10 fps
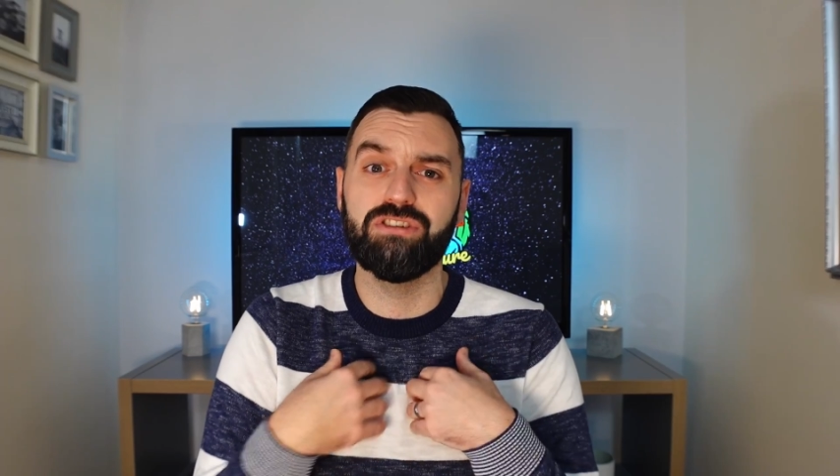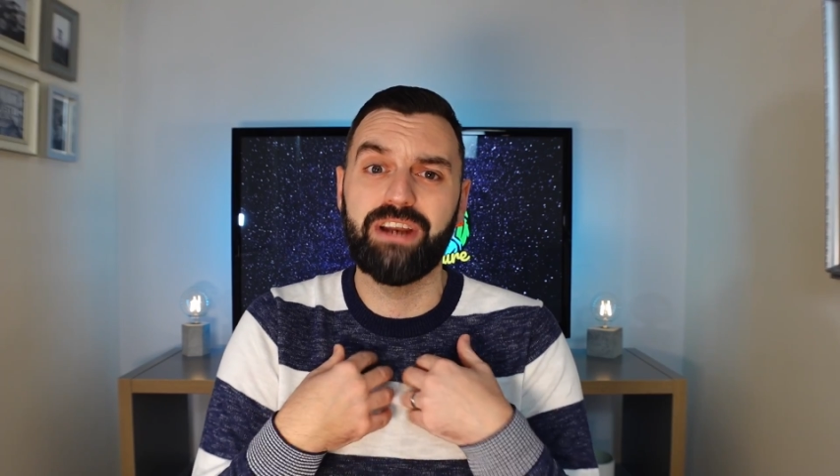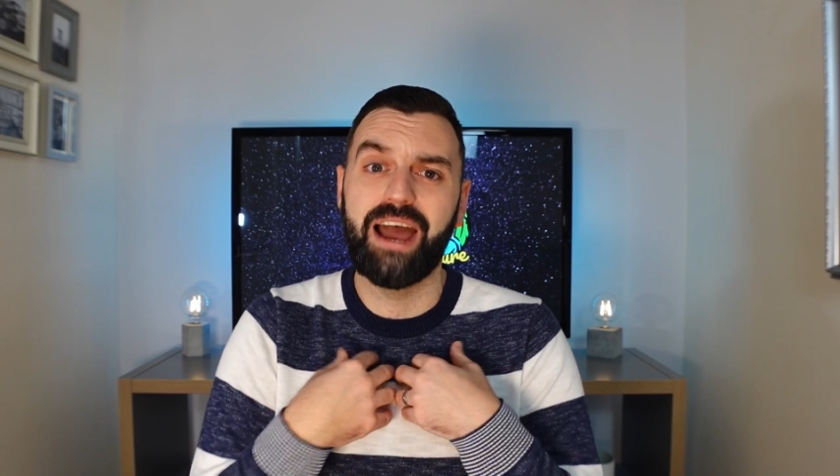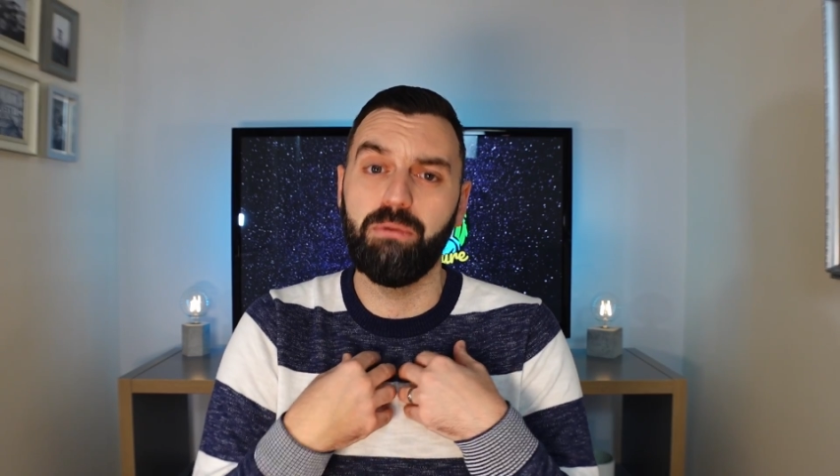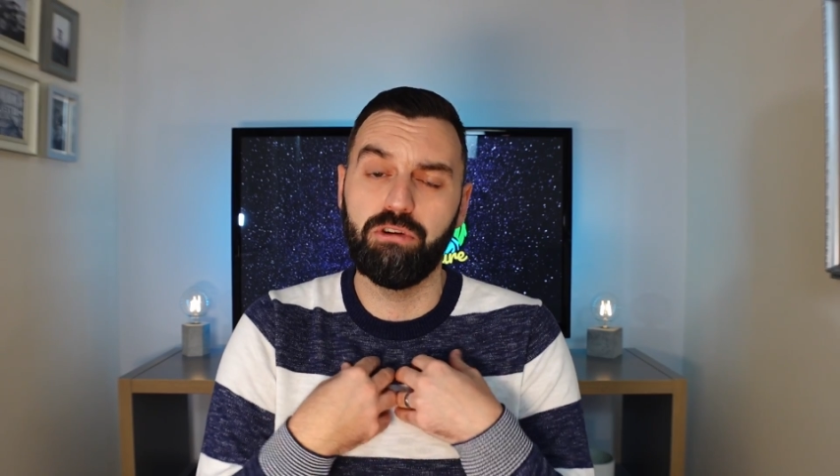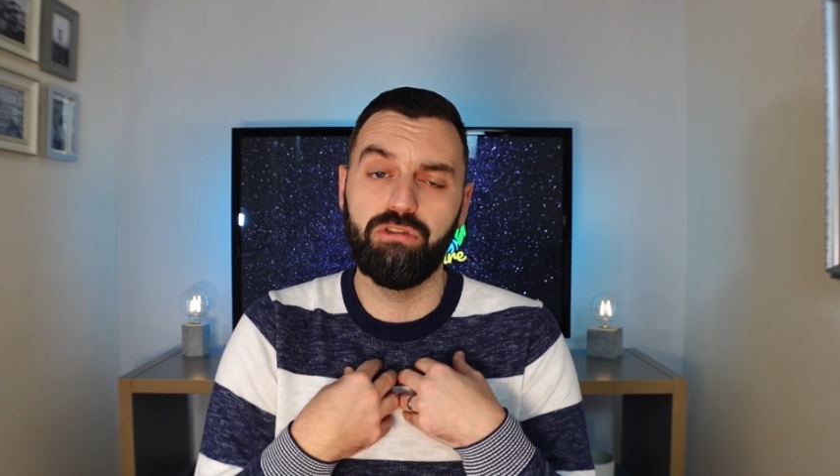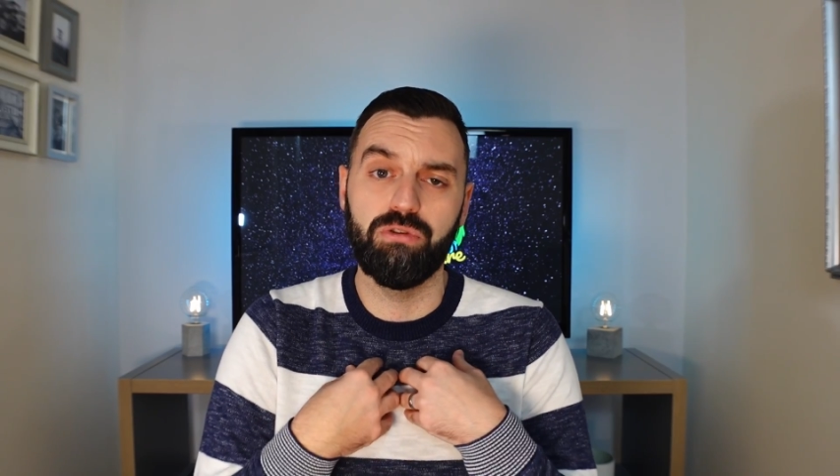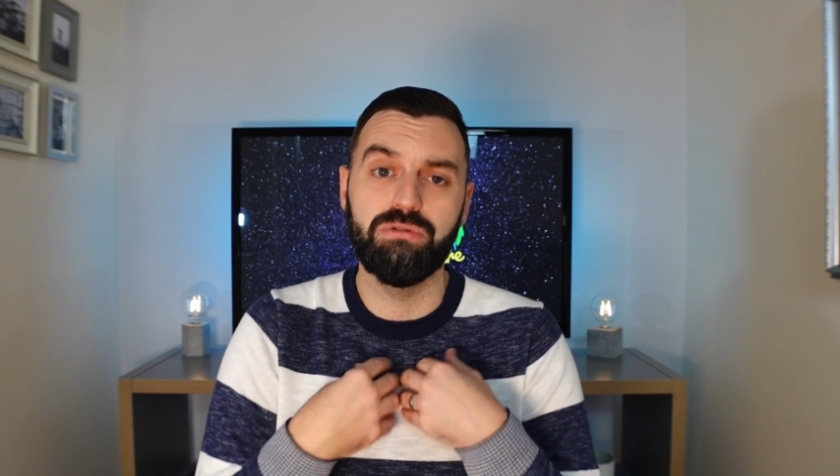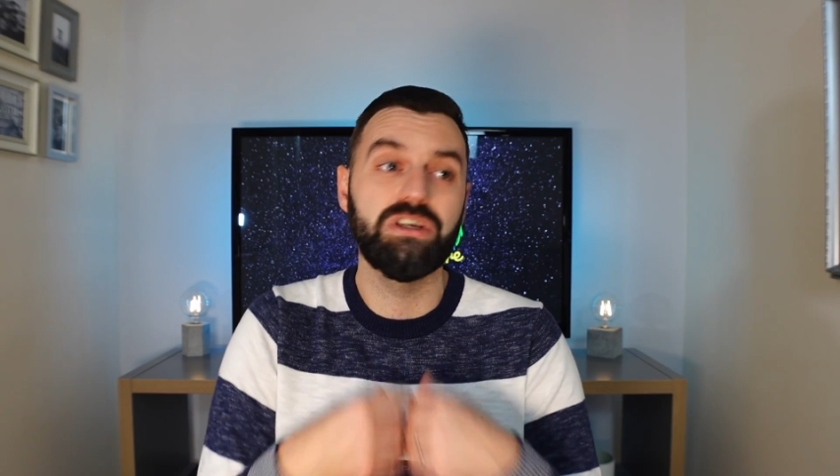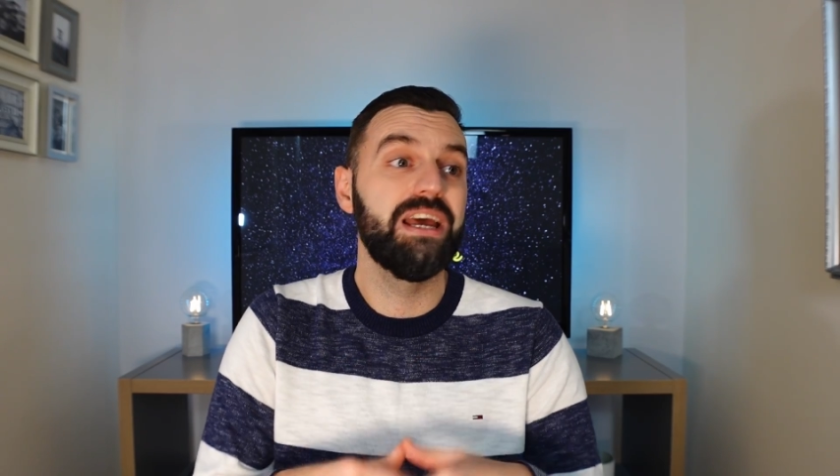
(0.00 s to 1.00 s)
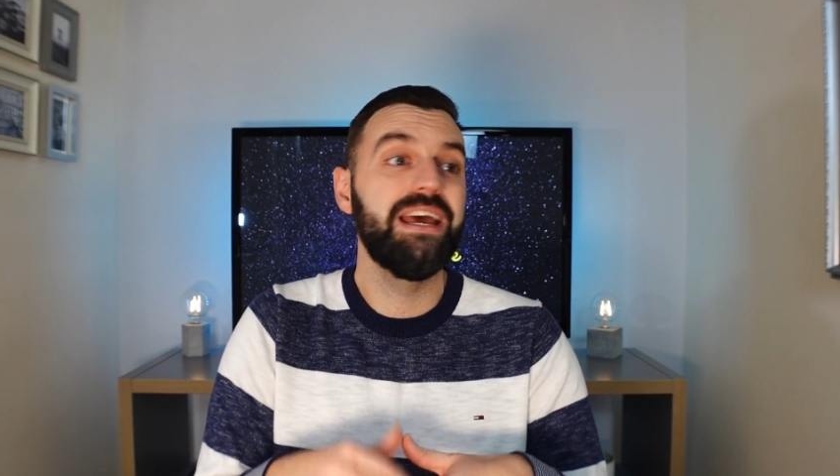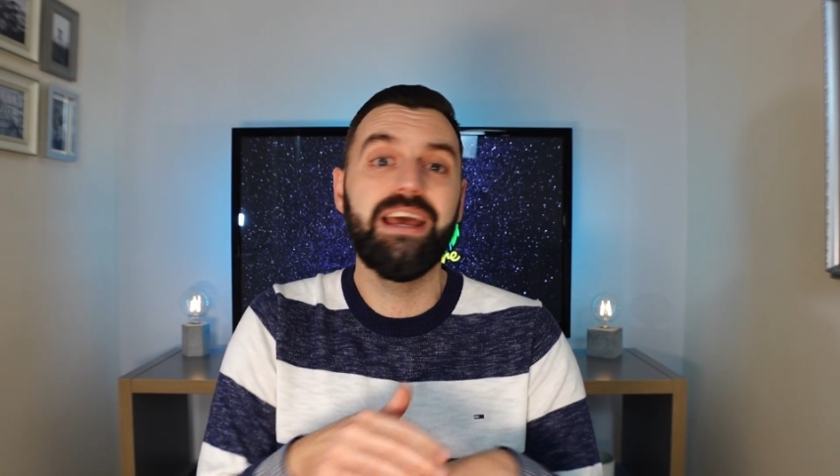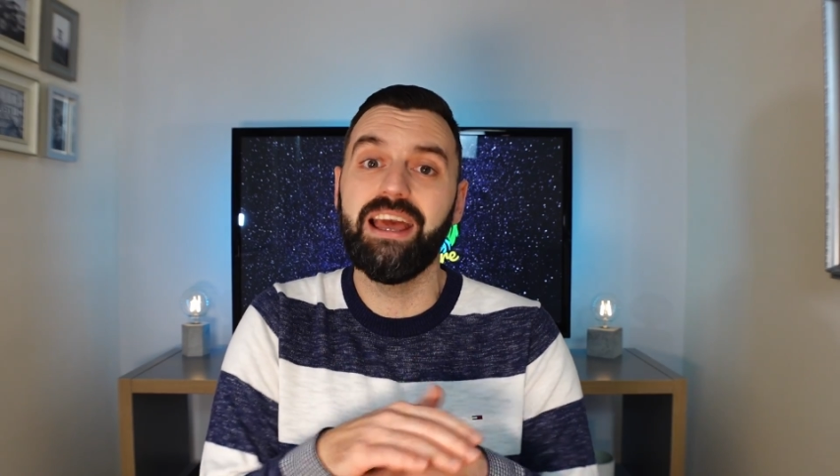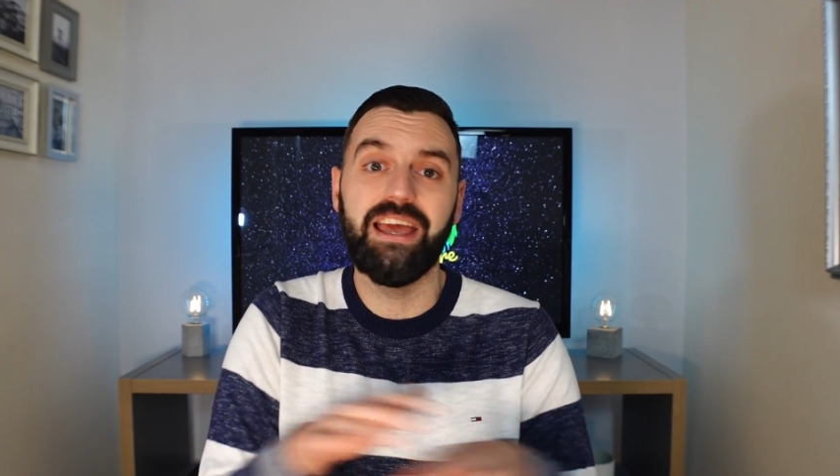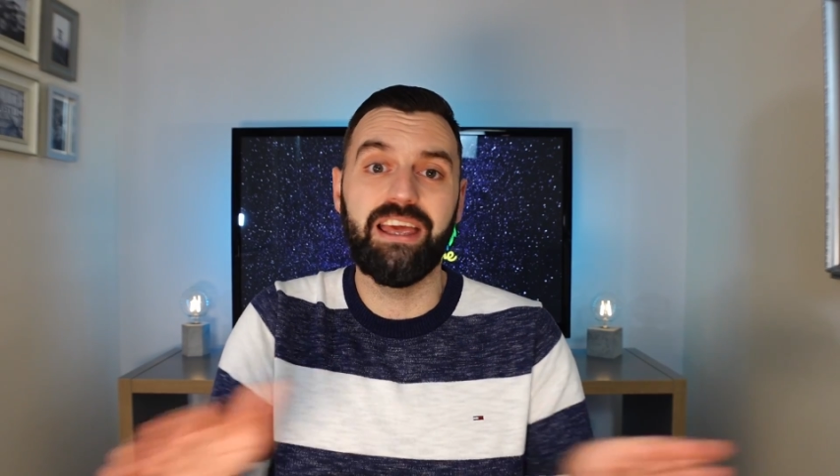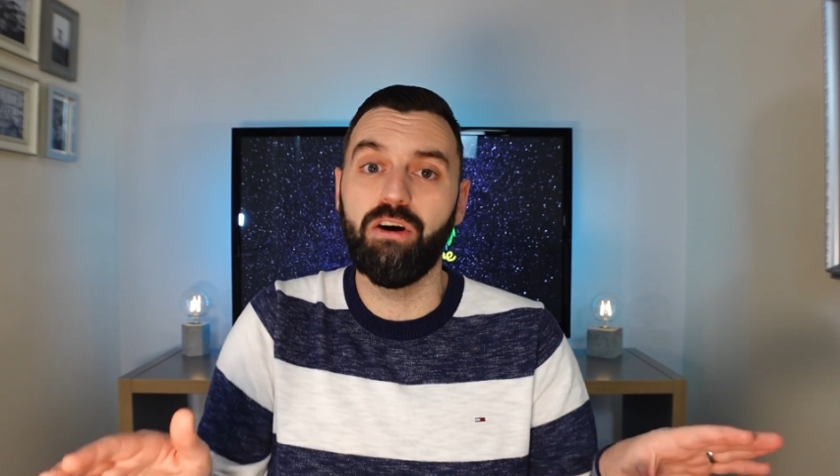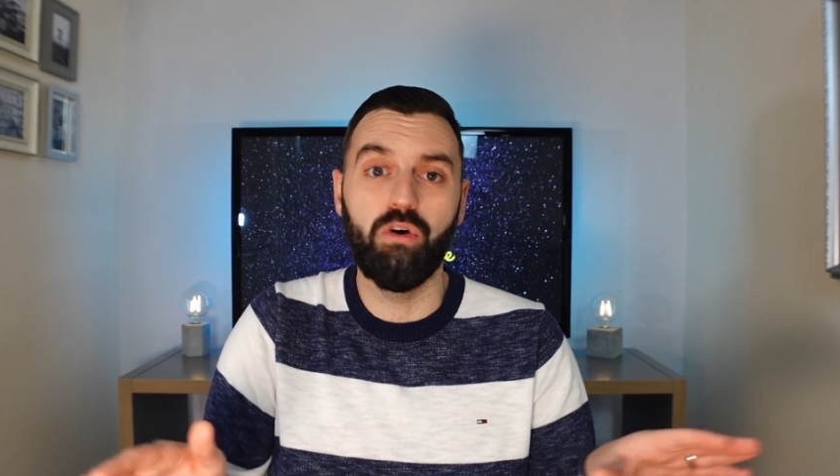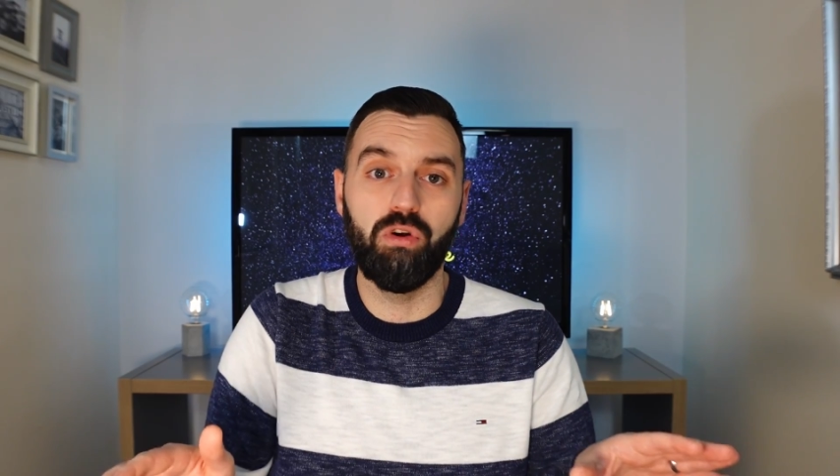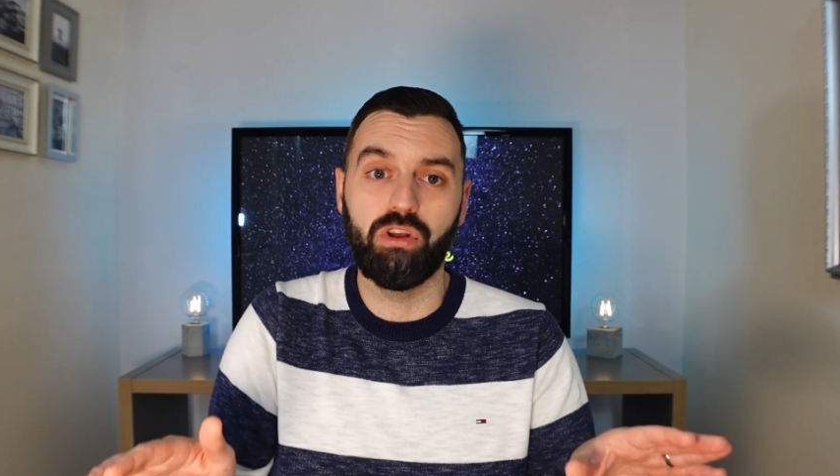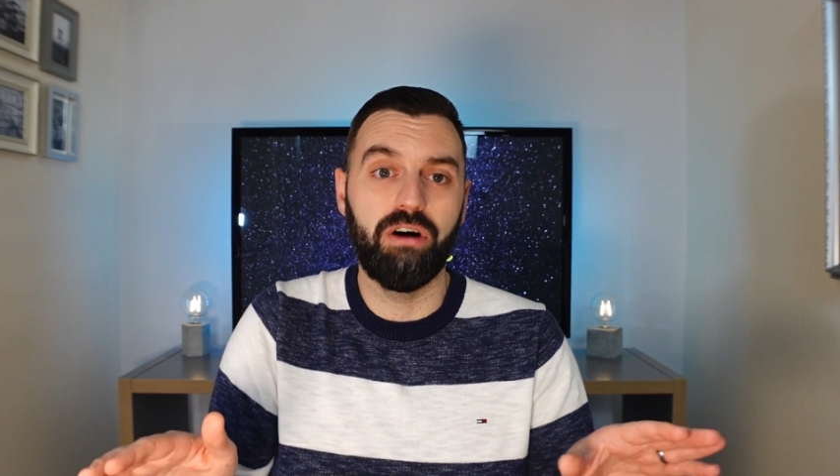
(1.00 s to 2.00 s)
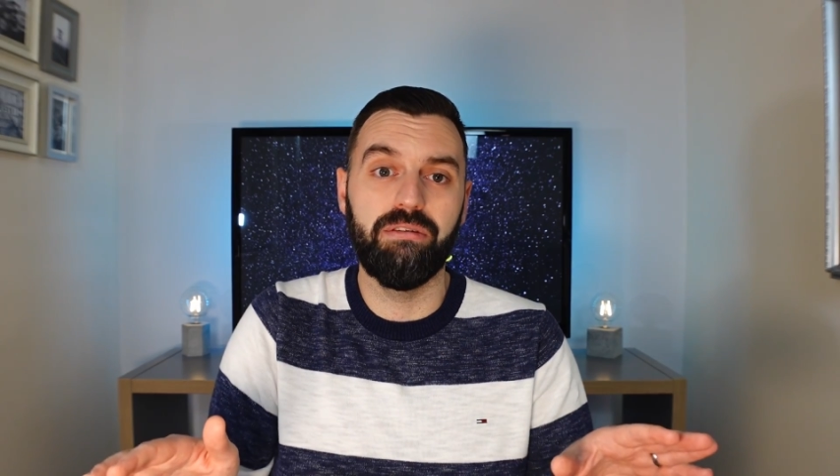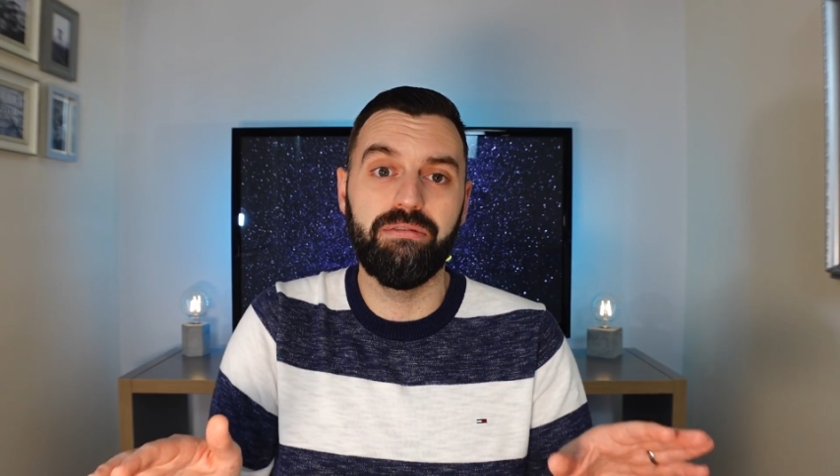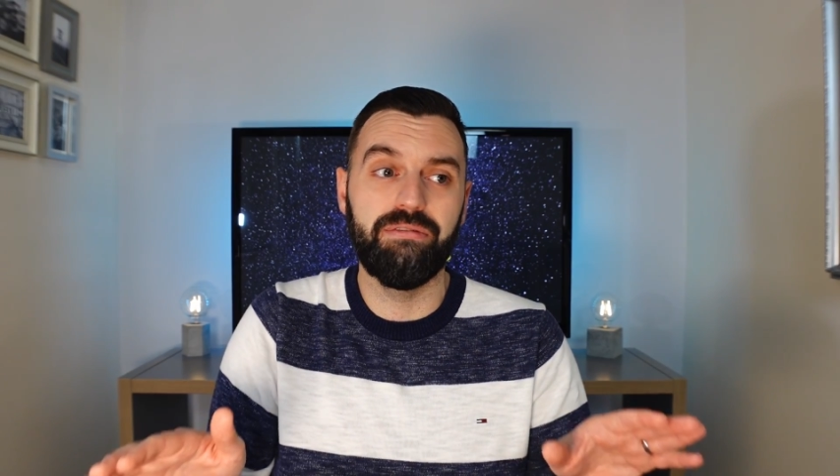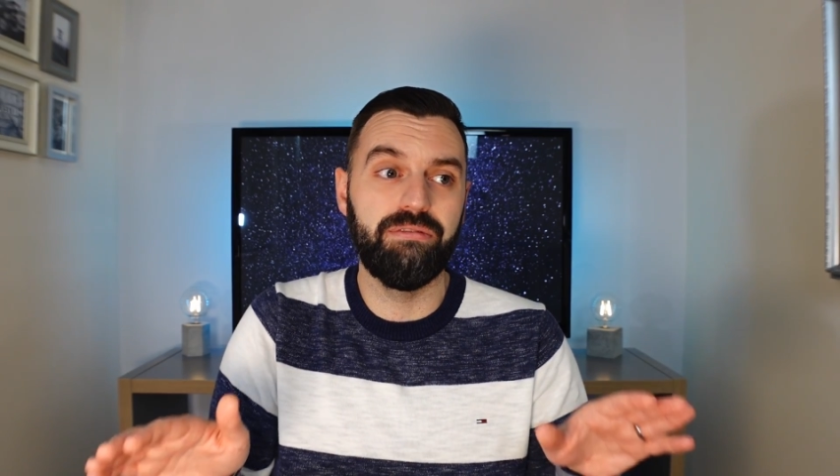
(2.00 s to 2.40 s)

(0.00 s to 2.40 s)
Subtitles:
on our cruise, it all got,